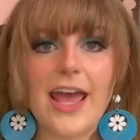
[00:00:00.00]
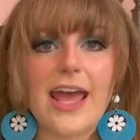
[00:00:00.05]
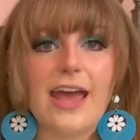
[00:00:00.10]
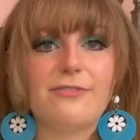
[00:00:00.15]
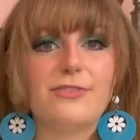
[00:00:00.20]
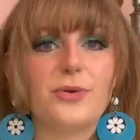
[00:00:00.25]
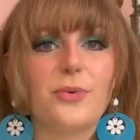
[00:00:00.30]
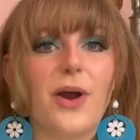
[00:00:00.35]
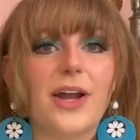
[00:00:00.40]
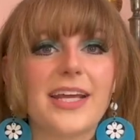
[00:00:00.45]

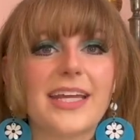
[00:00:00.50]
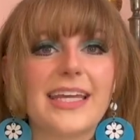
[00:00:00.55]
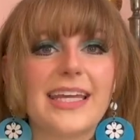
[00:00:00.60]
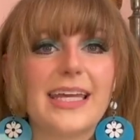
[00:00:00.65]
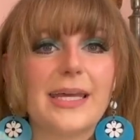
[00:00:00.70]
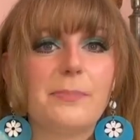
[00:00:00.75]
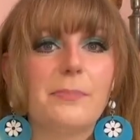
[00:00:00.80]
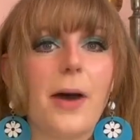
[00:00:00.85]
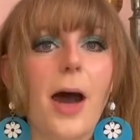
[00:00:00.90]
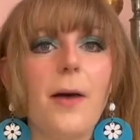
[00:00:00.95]
If you want to
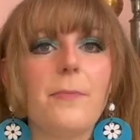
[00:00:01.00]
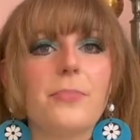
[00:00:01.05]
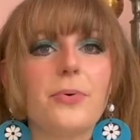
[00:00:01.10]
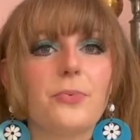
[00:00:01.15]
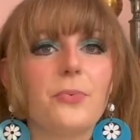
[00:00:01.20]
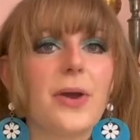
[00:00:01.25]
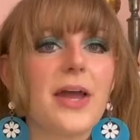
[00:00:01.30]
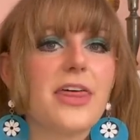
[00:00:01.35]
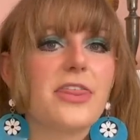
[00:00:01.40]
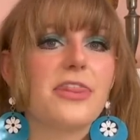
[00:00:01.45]
keep up
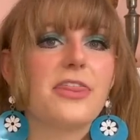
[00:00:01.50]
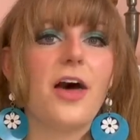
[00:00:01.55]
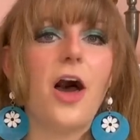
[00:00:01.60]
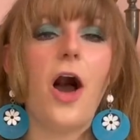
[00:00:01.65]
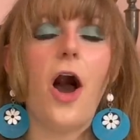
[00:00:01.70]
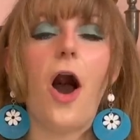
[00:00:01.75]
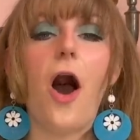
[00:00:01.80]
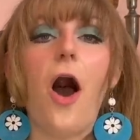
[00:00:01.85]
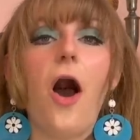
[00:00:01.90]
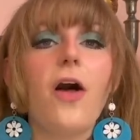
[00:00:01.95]
with
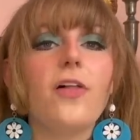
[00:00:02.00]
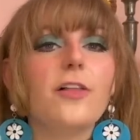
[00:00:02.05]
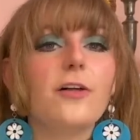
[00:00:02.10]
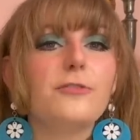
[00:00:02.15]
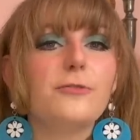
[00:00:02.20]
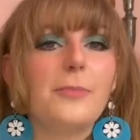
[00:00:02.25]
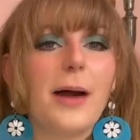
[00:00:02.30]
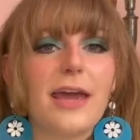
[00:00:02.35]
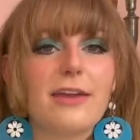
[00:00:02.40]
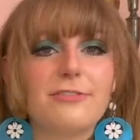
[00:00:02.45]
all
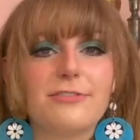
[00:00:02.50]
of my